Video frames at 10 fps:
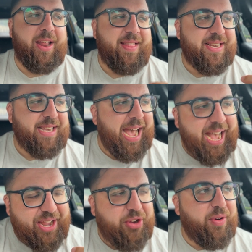And this
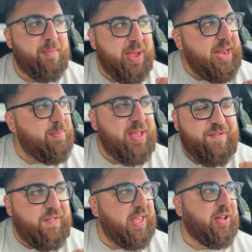Acura made me
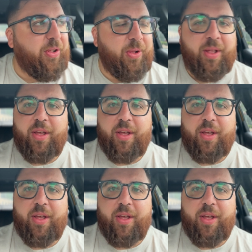feel